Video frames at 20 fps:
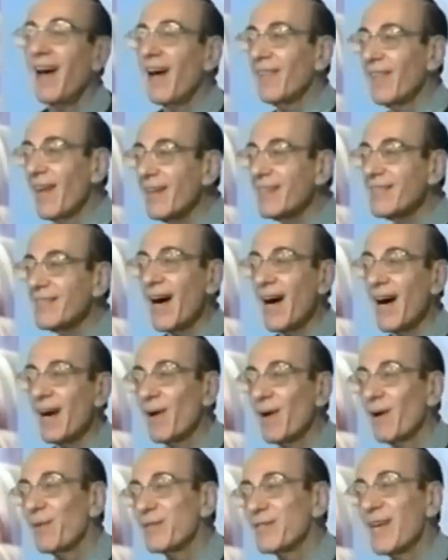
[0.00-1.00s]
And that
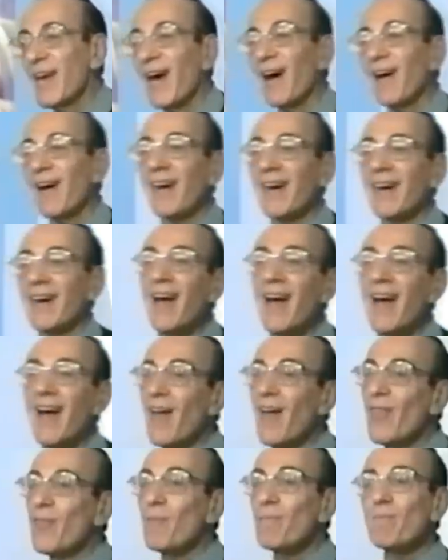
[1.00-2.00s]
time I was carrying
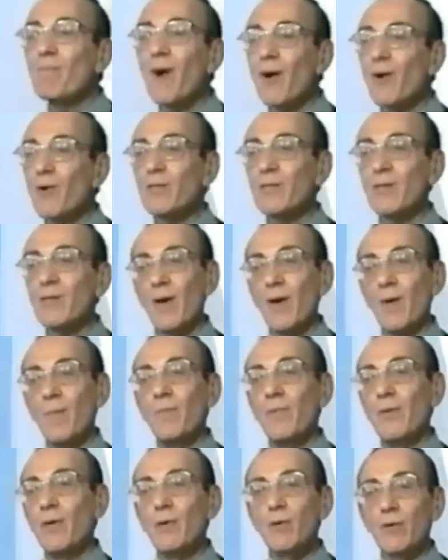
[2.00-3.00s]
the most
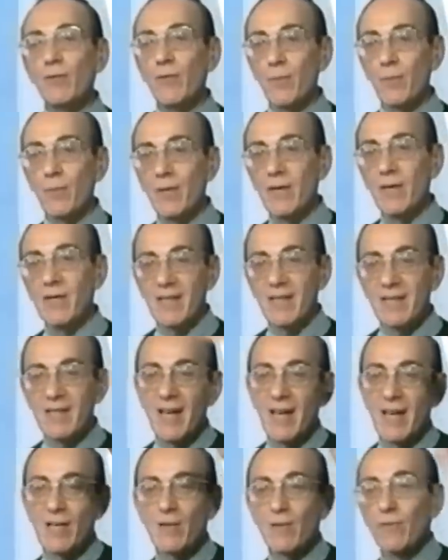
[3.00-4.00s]
beautiful
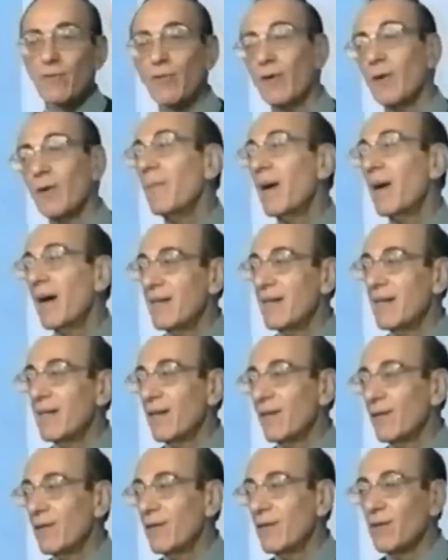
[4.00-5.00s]
presentation for a
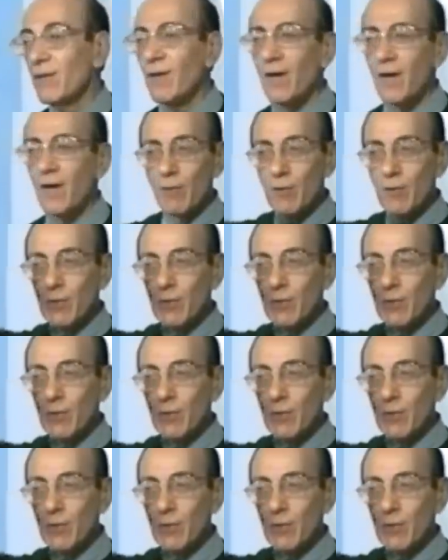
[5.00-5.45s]
mandir in New York.